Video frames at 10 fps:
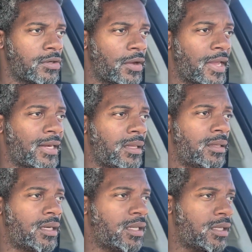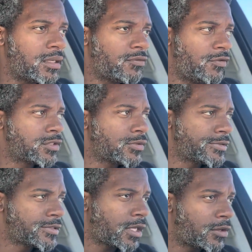any
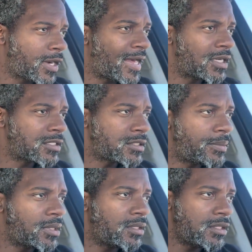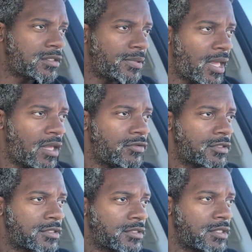individuals that are not exhibiting these
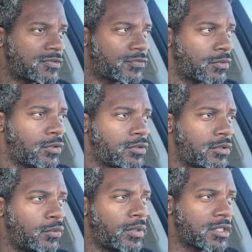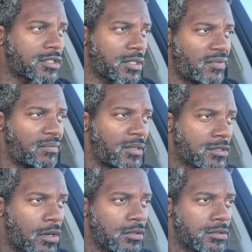behaviors, these fruit, you really shouldn't even be
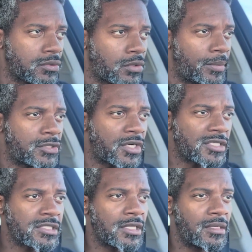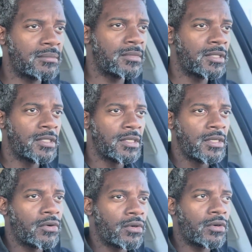talking to them, addressing them,
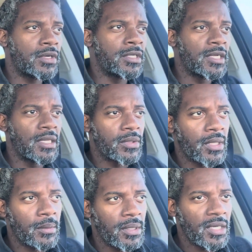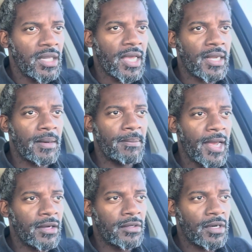or dealing with them in any kind of
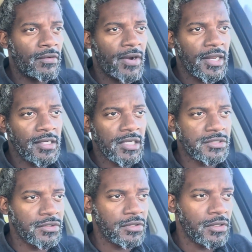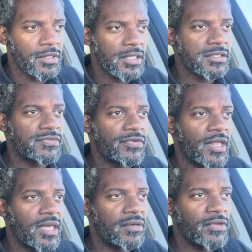manner. All right, unless it's for
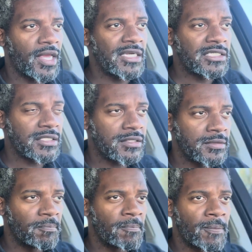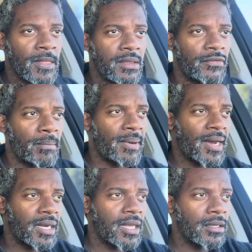the edification of the
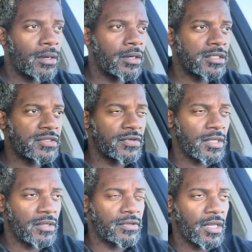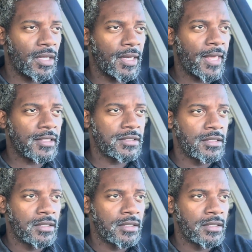body at large, for the elect.